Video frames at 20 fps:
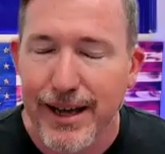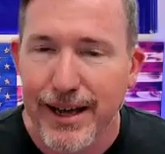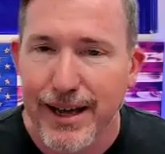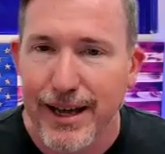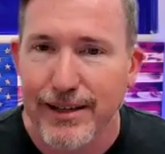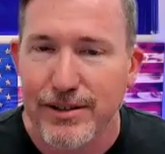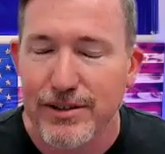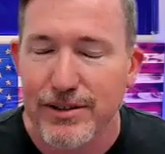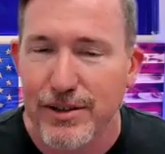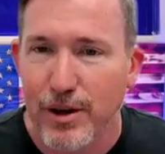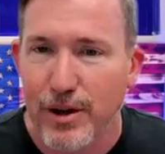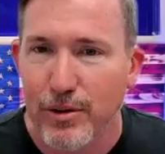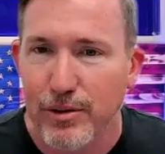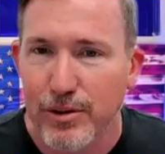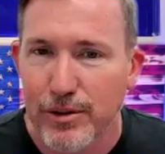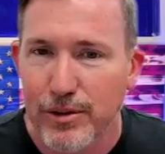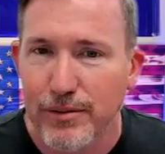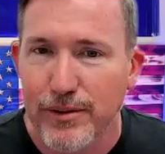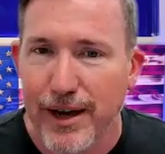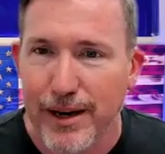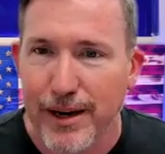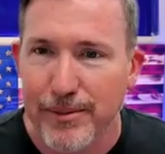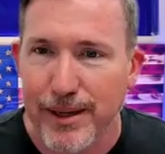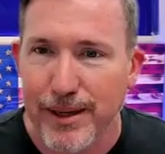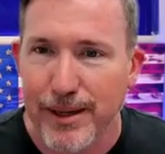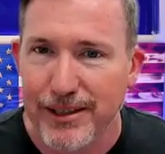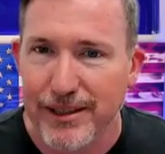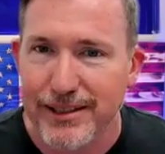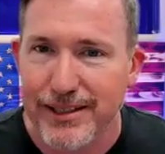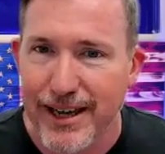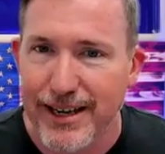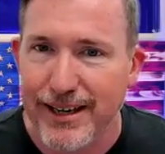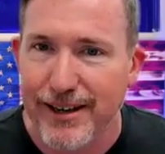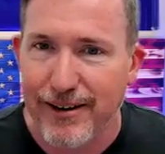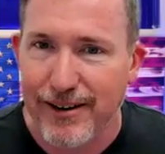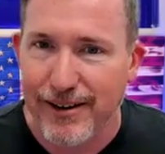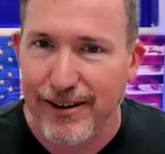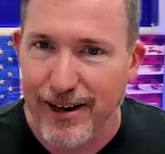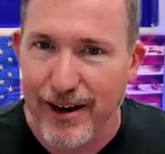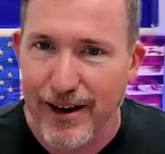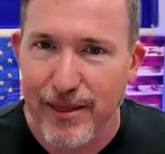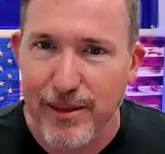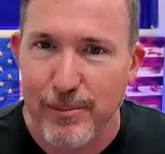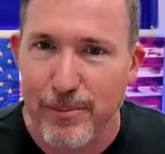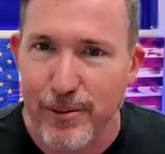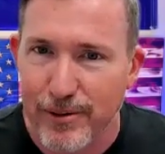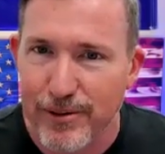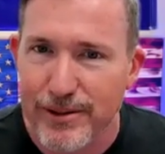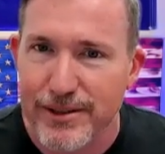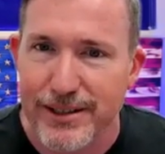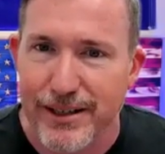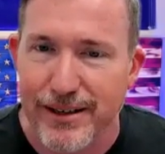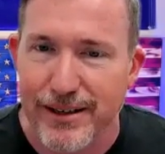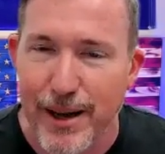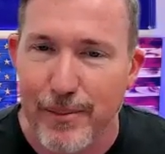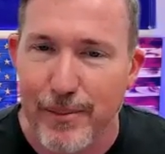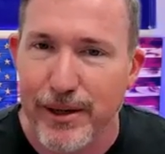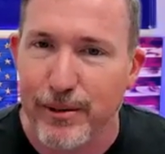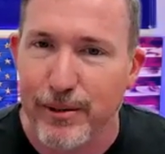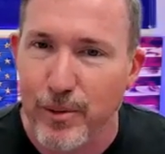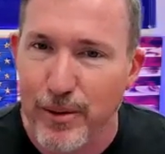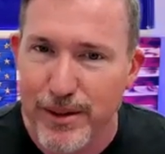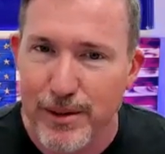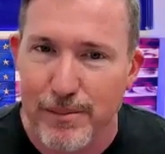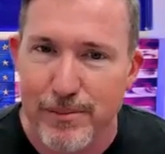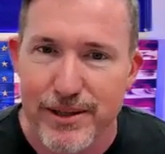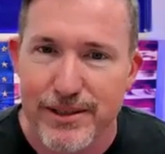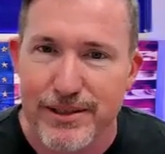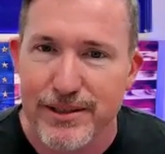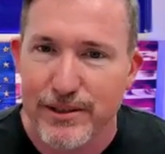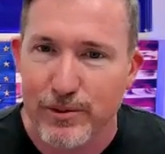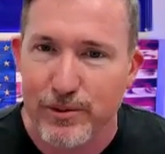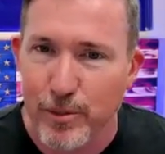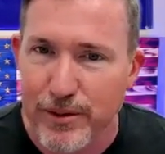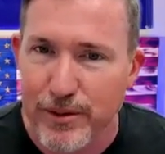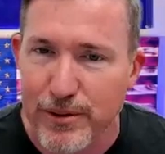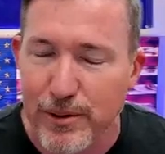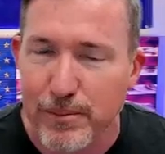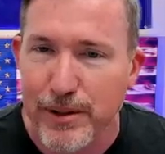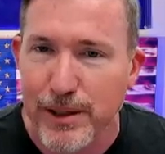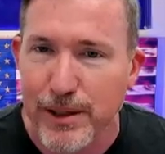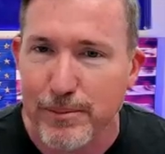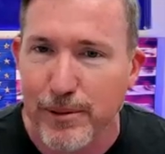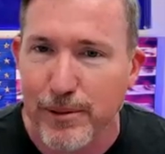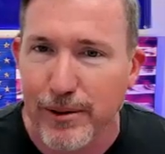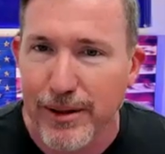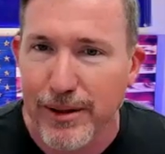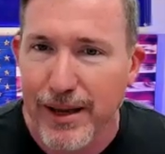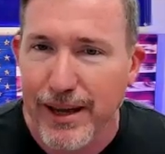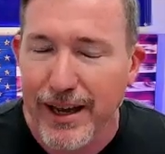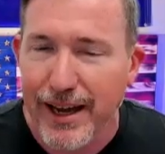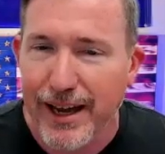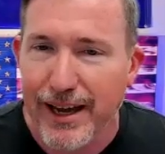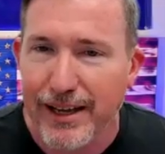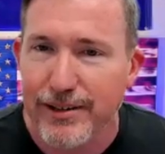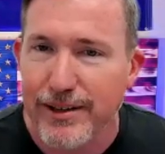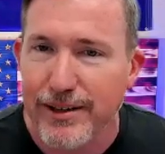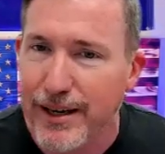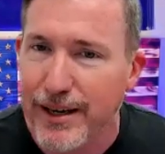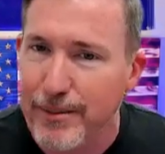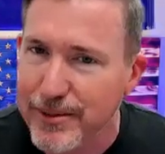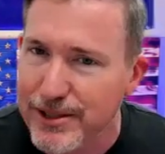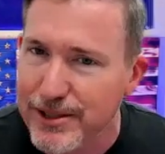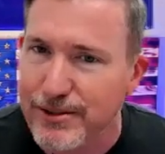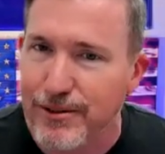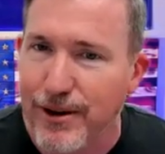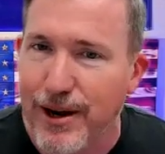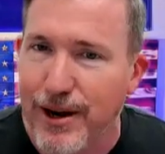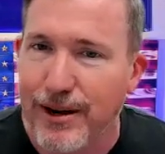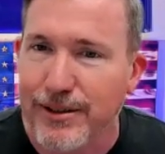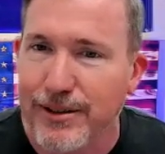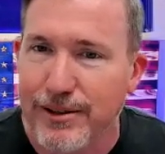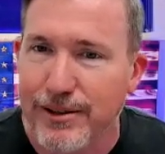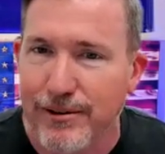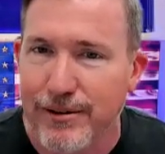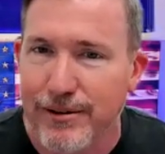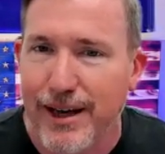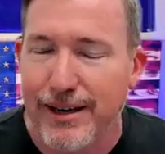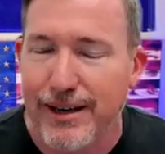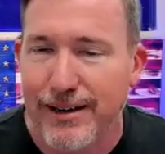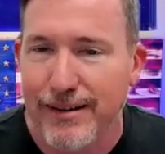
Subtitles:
And so you've got to be able to take on a lot of the burdens that are happening with the business, with your people, and you got to be strong to do that.